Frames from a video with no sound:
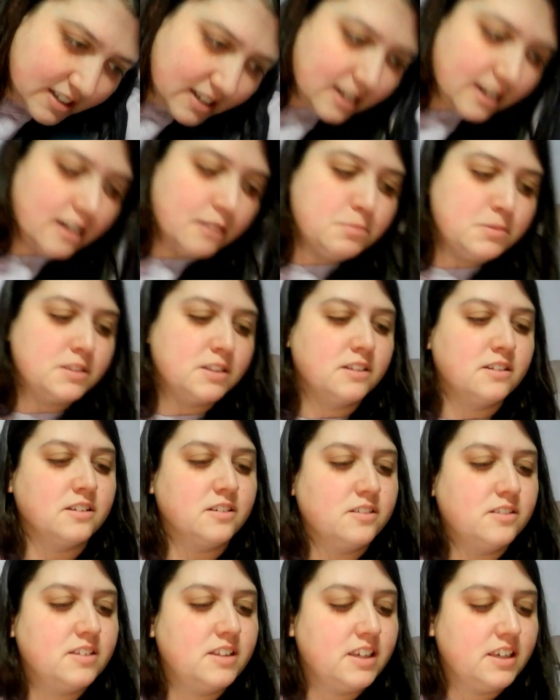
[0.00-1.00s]

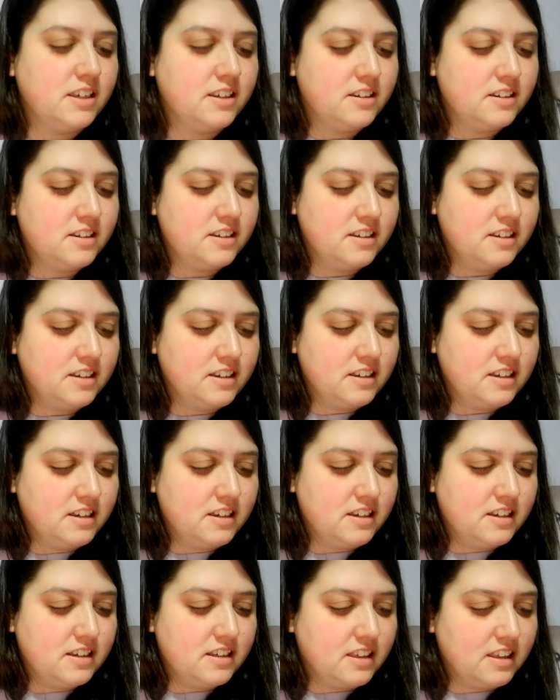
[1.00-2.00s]
Absolutely.
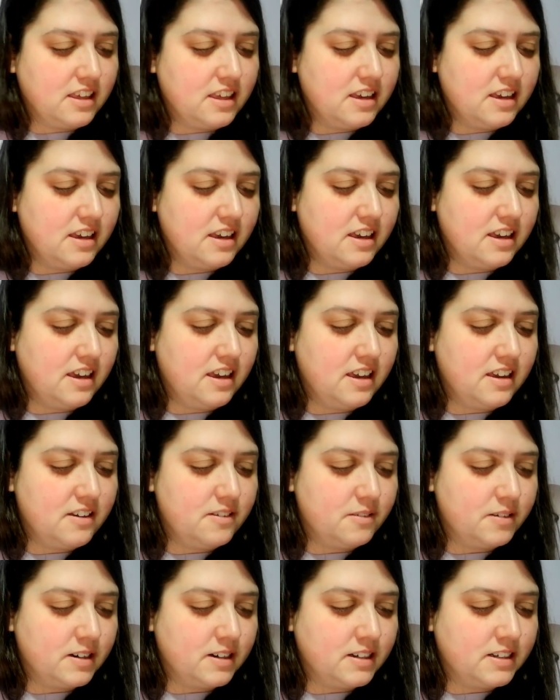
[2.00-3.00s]
Okay,
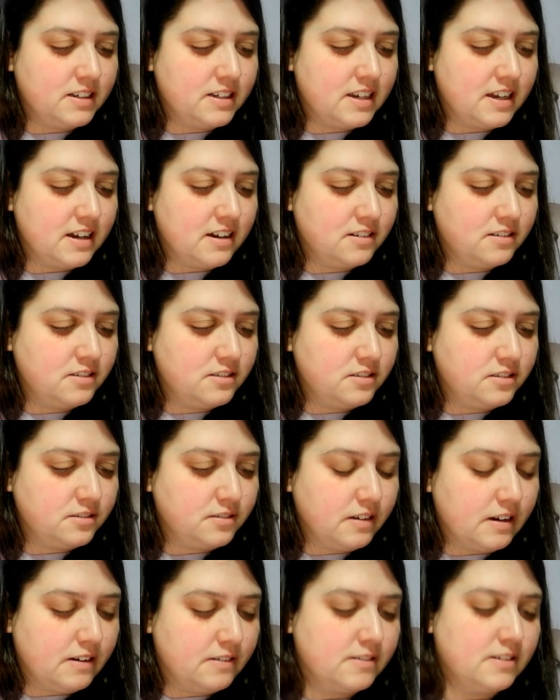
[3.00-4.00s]
we're down to
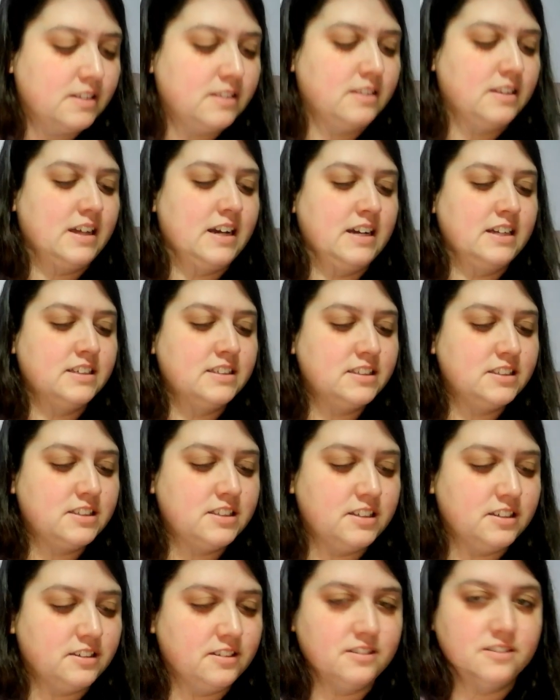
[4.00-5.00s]
our last
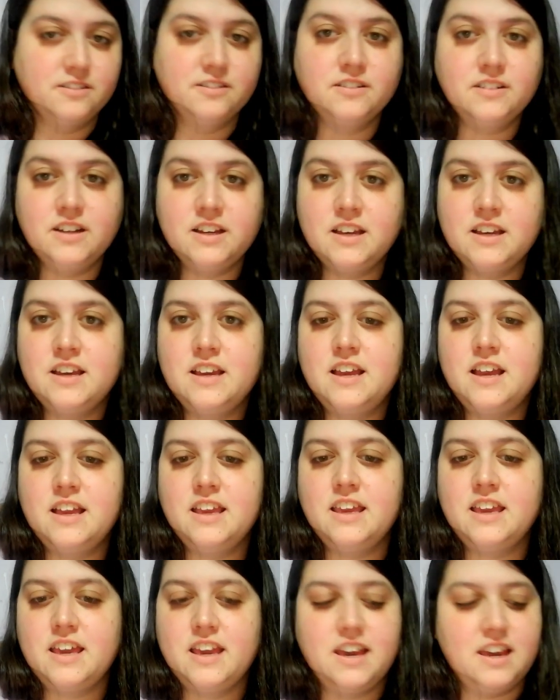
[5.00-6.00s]
two.
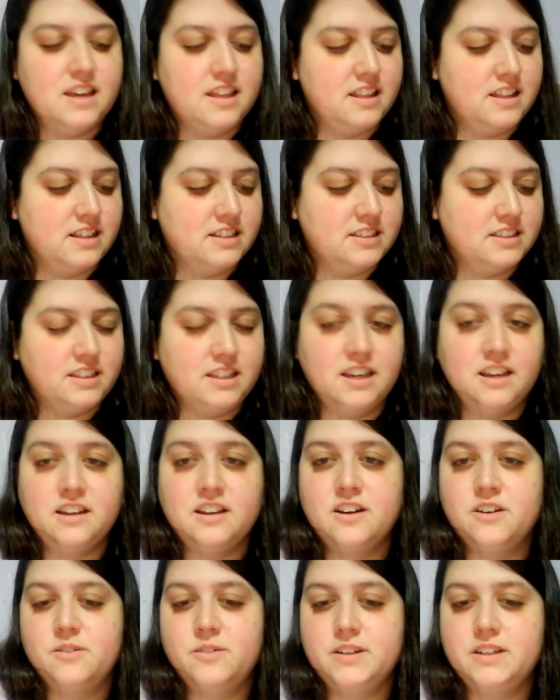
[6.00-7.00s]
Okay, let's get
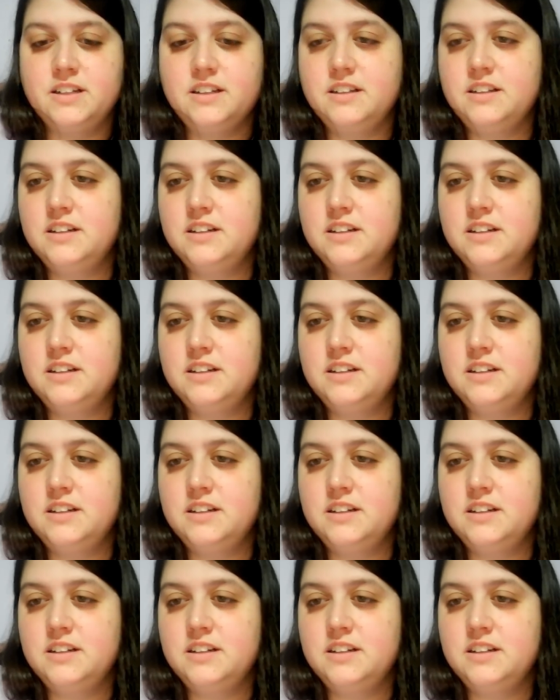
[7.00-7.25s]
going.